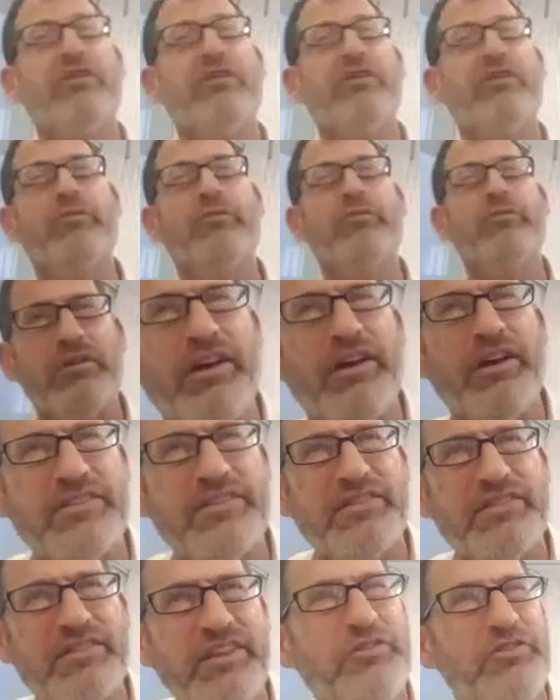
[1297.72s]
disagree with
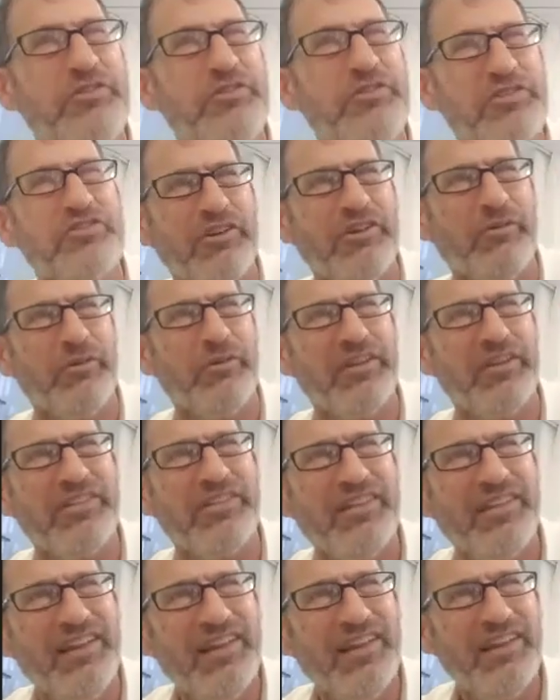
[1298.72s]
the parts that you
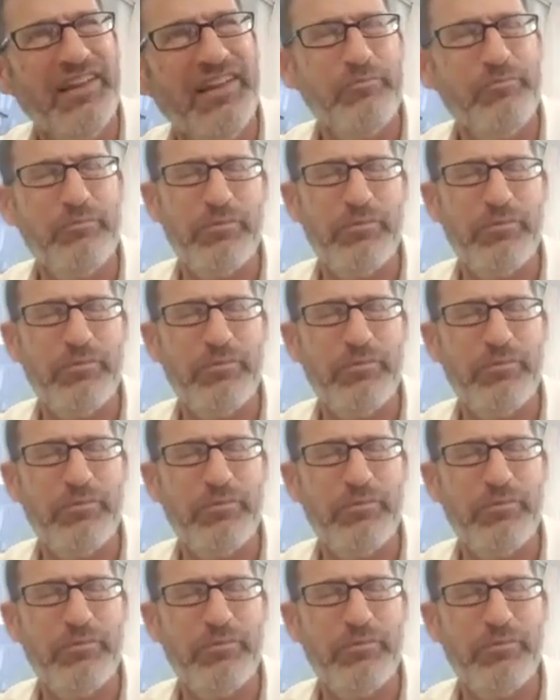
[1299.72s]
disagree with,